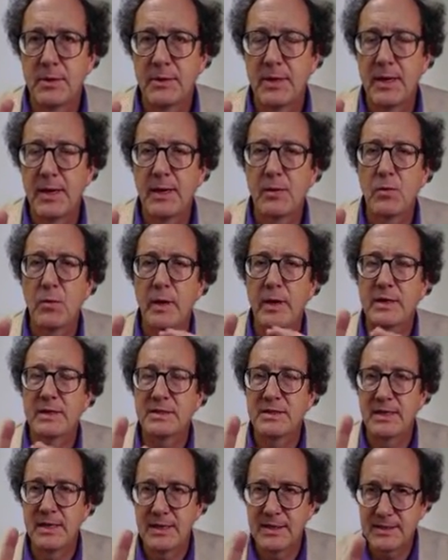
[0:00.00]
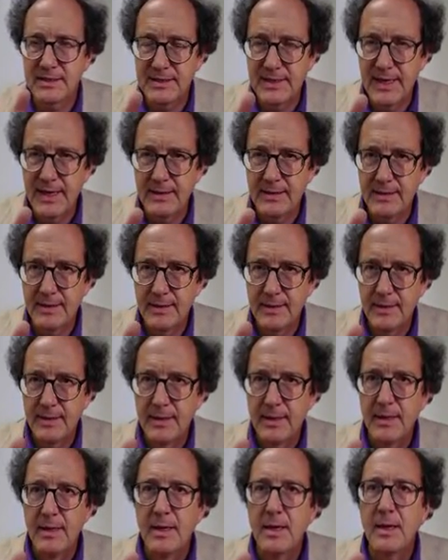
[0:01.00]
Okay? One is the extent,
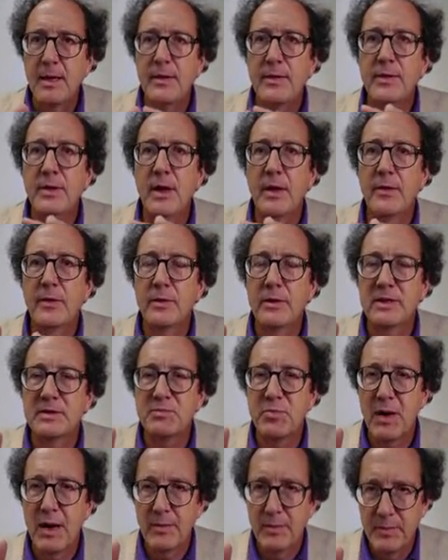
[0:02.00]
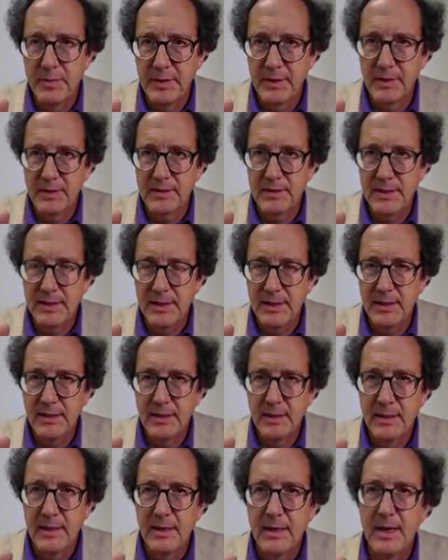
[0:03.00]
the other is probability,
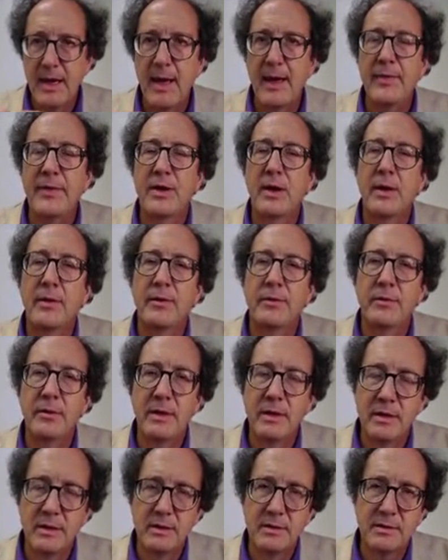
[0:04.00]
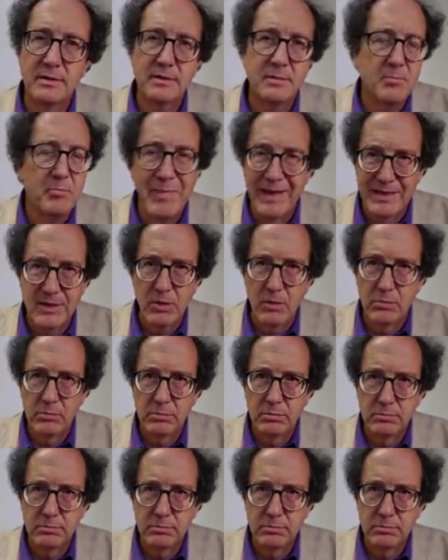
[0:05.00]
and the other is mental.